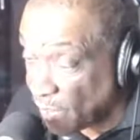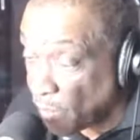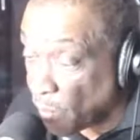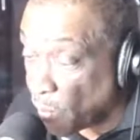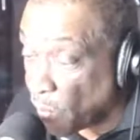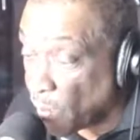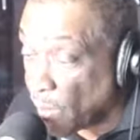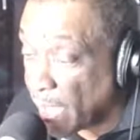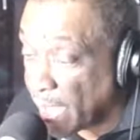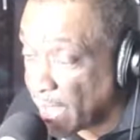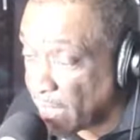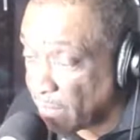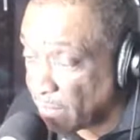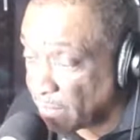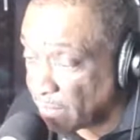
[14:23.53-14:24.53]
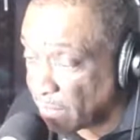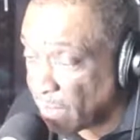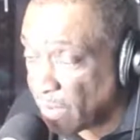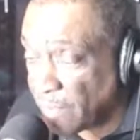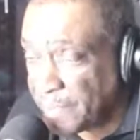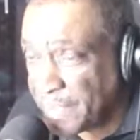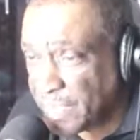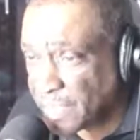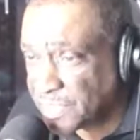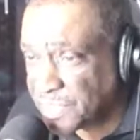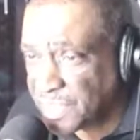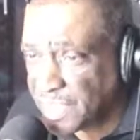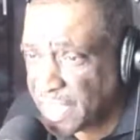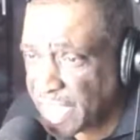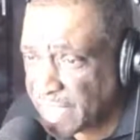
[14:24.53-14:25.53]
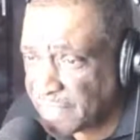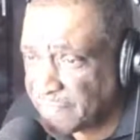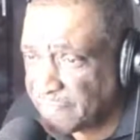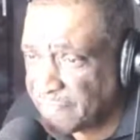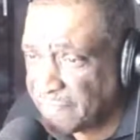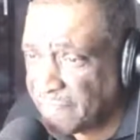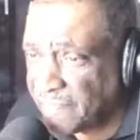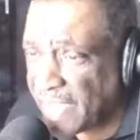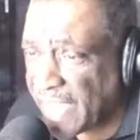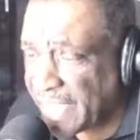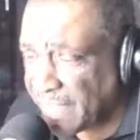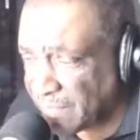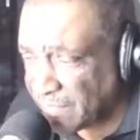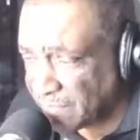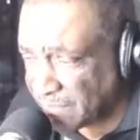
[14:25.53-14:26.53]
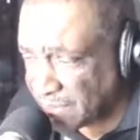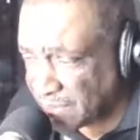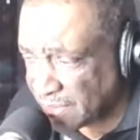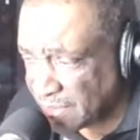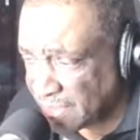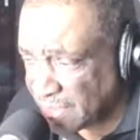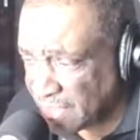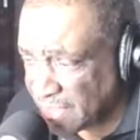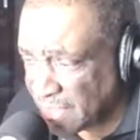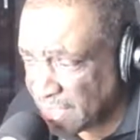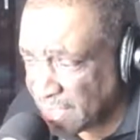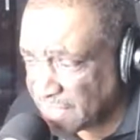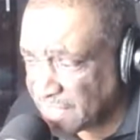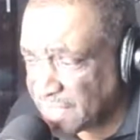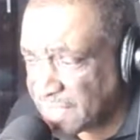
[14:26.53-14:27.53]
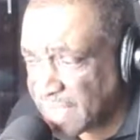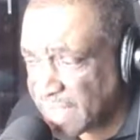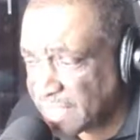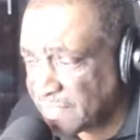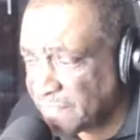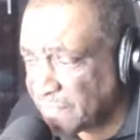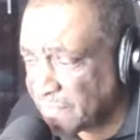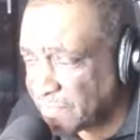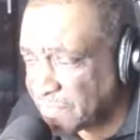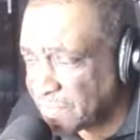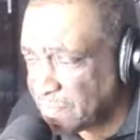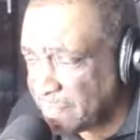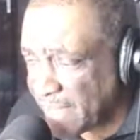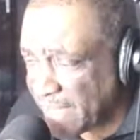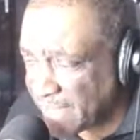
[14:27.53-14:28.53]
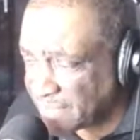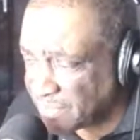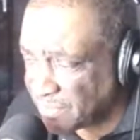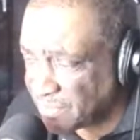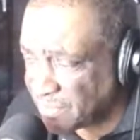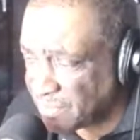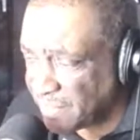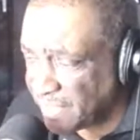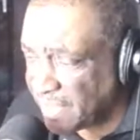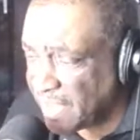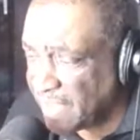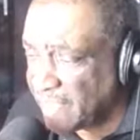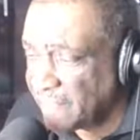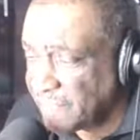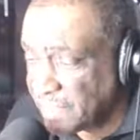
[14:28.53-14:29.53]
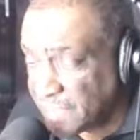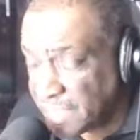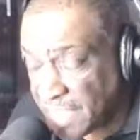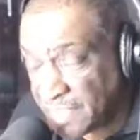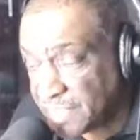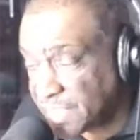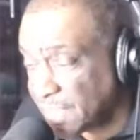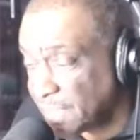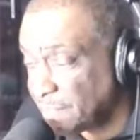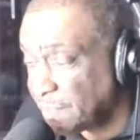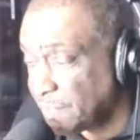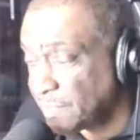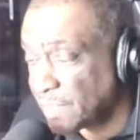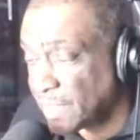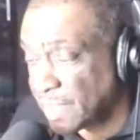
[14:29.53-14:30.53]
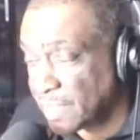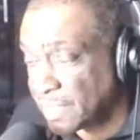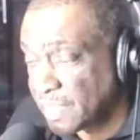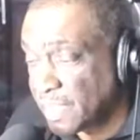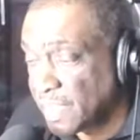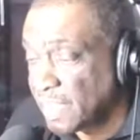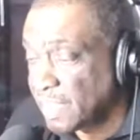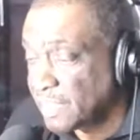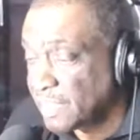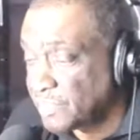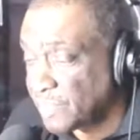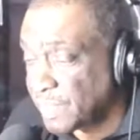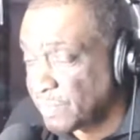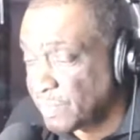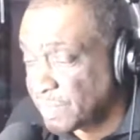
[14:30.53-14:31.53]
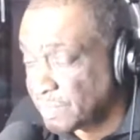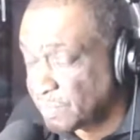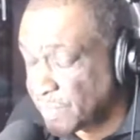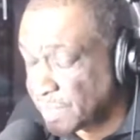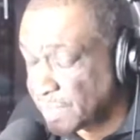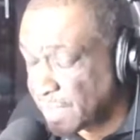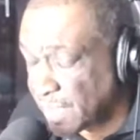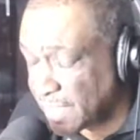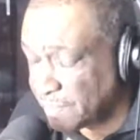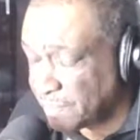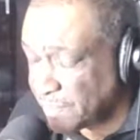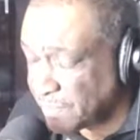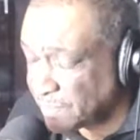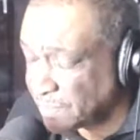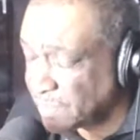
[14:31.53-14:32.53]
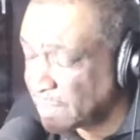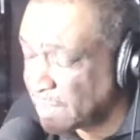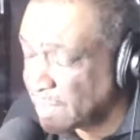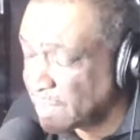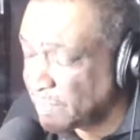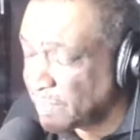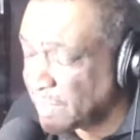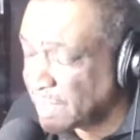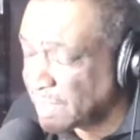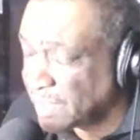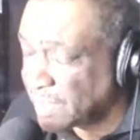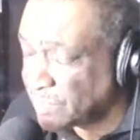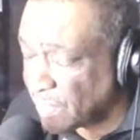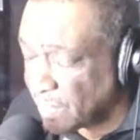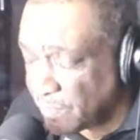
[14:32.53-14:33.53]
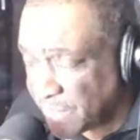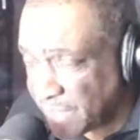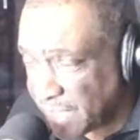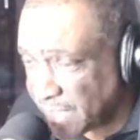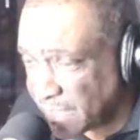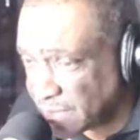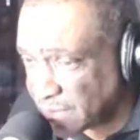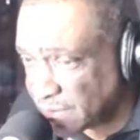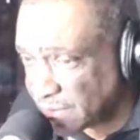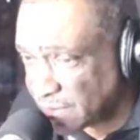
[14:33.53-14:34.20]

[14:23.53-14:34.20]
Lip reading: Wow. All because she got fired. She's not the first ambassador to be. You see, when Putin, when Trump went in,